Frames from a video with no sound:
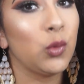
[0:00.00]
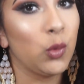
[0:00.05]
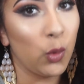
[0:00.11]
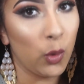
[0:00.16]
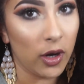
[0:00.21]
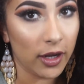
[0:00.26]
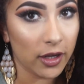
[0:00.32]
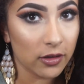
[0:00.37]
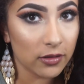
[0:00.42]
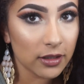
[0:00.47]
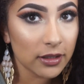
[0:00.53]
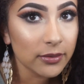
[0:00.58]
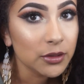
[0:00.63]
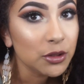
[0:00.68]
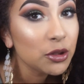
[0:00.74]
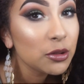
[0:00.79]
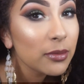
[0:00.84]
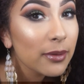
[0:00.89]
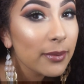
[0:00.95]
while I was
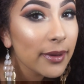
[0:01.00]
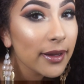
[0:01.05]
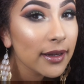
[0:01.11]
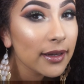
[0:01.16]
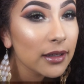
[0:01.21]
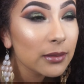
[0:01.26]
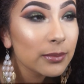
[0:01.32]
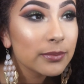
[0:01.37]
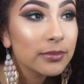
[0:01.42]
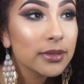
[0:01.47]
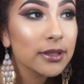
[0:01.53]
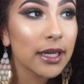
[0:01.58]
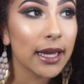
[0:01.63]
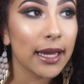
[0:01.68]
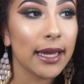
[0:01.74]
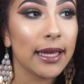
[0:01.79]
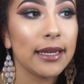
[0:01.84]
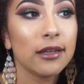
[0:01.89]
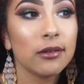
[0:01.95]
doing my makeup.
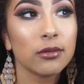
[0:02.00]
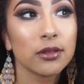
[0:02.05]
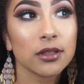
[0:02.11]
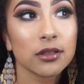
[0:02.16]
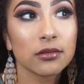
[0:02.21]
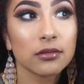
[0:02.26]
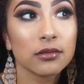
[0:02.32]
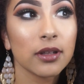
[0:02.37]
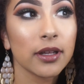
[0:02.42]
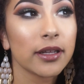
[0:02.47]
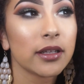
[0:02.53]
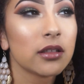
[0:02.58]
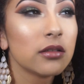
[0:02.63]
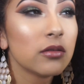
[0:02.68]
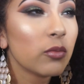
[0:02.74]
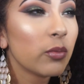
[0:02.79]
And it was like,